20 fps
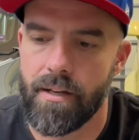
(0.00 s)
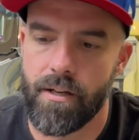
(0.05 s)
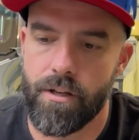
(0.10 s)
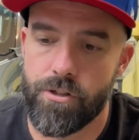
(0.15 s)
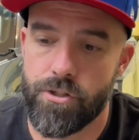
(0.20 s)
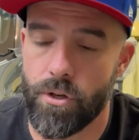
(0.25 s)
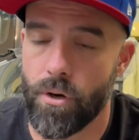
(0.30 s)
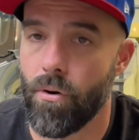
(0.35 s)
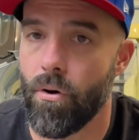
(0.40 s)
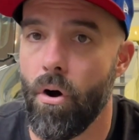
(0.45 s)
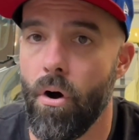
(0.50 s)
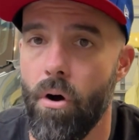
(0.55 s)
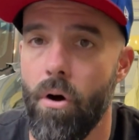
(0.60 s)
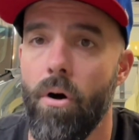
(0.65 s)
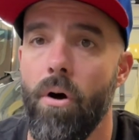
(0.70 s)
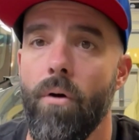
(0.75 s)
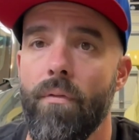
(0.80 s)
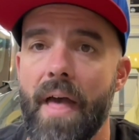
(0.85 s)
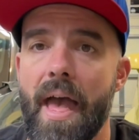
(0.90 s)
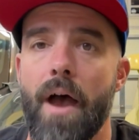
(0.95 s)
So
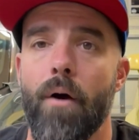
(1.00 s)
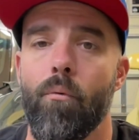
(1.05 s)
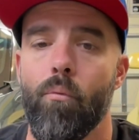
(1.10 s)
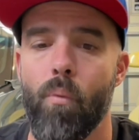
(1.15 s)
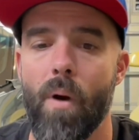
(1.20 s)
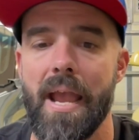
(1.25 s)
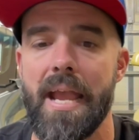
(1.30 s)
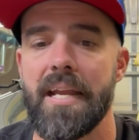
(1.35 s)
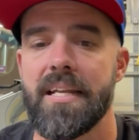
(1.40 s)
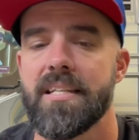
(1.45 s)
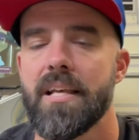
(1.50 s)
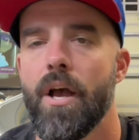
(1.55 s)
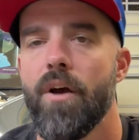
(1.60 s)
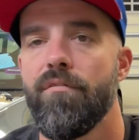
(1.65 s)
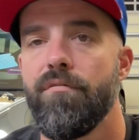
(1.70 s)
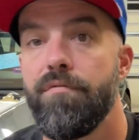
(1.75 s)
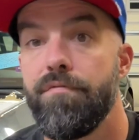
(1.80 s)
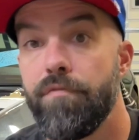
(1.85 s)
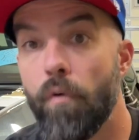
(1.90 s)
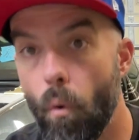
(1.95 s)
all that weight,
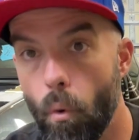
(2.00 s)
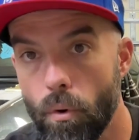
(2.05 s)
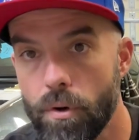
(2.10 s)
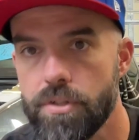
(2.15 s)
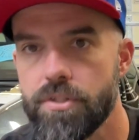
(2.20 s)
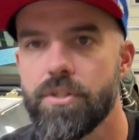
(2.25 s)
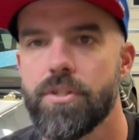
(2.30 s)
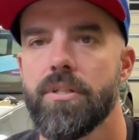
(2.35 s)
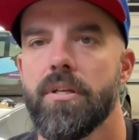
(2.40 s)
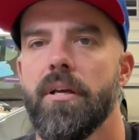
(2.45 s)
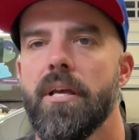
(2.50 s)
force,